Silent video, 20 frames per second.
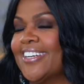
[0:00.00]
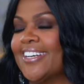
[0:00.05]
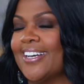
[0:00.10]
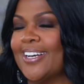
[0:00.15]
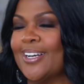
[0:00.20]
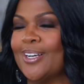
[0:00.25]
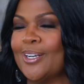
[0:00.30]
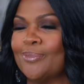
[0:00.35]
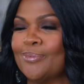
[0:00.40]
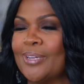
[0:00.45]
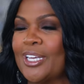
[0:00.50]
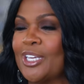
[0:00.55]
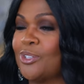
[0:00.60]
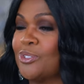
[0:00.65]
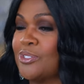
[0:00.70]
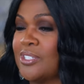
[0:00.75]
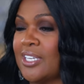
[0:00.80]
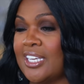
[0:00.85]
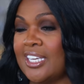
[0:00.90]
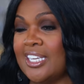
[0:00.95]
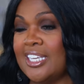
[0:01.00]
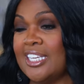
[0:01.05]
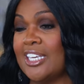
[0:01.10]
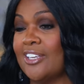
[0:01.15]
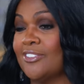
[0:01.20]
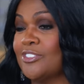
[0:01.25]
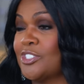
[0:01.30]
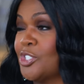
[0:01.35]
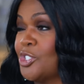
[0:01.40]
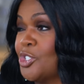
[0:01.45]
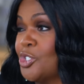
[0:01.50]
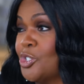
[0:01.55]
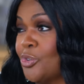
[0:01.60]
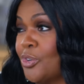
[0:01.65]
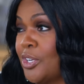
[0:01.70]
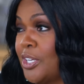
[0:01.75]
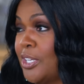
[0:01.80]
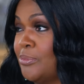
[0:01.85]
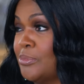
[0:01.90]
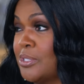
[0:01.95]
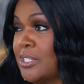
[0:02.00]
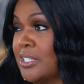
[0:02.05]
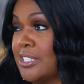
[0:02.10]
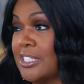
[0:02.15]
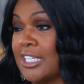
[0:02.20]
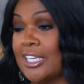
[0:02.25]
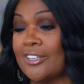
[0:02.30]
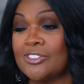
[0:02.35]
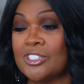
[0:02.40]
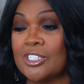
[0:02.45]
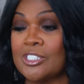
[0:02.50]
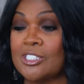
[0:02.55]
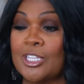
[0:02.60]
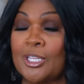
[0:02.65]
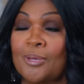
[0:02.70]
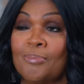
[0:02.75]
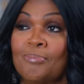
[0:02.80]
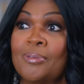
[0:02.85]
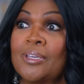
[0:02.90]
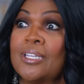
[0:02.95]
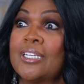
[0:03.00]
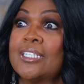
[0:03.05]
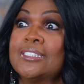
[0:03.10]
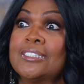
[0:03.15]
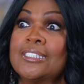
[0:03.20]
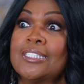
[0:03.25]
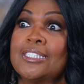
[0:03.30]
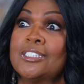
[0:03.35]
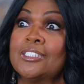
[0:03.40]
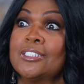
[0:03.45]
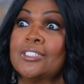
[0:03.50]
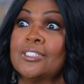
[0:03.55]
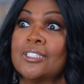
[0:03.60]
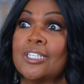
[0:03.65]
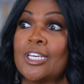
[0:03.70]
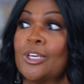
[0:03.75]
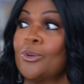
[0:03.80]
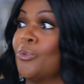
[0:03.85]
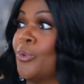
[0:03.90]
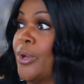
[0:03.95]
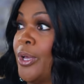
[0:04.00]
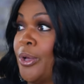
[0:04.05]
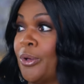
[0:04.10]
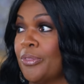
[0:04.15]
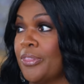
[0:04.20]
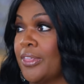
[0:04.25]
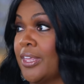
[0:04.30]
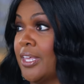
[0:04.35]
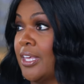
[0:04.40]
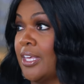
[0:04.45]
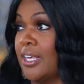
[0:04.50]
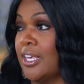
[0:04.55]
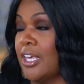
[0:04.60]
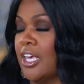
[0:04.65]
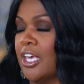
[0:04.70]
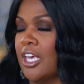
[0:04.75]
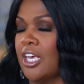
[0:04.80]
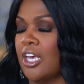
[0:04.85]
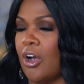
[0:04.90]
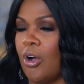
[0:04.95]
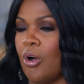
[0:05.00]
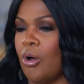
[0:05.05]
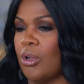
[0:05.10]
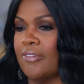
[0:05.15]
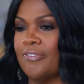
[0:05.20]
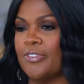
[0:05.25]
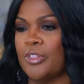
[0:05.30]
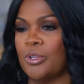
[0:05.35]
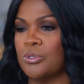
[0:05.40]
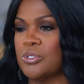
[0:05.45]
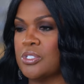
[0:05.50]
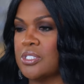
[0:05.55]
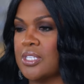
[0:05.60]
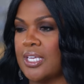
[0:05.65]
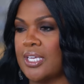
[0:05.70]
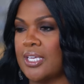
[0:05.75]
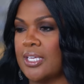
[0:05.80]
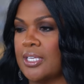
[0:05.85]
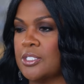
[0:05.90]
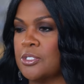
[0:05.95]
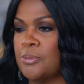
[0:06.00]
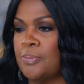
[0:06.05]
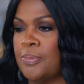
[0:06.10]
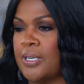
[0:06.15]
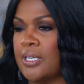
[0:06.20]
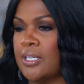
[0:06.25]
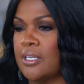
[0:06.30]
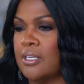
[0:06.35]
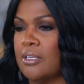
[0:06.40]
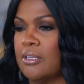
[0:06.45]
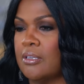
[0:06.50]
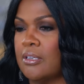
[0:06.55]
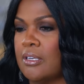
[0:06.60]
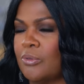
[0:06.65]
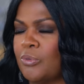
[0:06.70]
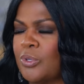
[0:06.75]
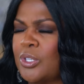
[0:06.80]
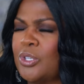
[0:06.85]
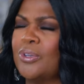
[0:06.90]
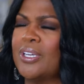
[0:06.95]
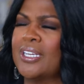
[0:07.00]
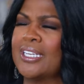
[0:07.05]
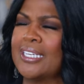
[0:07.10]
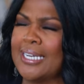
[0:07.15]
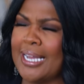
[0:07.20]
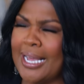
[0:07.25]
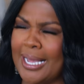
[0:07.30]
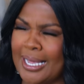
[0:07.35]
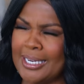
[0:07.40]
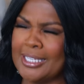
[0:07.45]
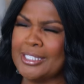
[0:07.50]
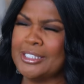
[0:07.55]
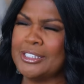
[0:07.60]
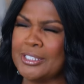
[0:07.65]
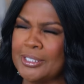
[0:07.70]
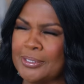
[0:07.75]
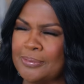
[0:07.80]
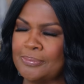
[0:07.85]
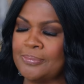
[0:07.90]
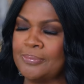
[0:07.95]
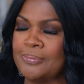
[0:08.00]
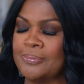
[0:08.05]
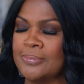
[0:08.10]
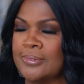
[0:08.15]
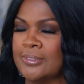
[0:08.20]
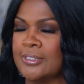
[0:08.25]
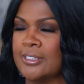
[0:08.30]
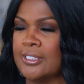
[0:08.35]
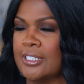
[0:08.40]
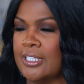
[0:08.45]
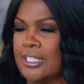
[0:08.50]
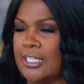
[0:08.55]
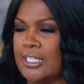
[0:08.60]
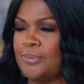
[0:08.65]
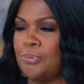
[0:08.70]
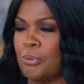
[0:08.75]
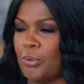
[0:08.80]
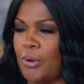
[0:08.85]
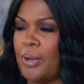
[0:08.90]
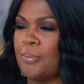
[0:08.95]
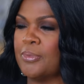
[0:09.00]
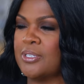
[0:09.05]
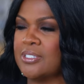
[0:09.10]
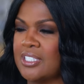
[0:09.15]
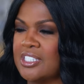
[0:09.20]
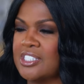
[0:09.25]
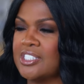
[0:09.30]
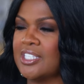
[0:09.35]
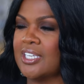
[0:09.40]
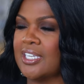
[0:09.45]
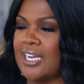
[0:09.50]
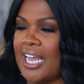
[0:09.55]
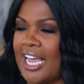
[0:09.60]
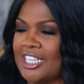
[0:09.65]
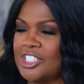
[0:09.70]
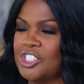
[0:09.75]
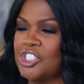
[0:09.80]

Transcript: right. Um, like you said, He gives us dreams. He gives us the ability to get wealth. He, mm-hmm. all of those things. But when you acknowledge Him, He promised. He said, "I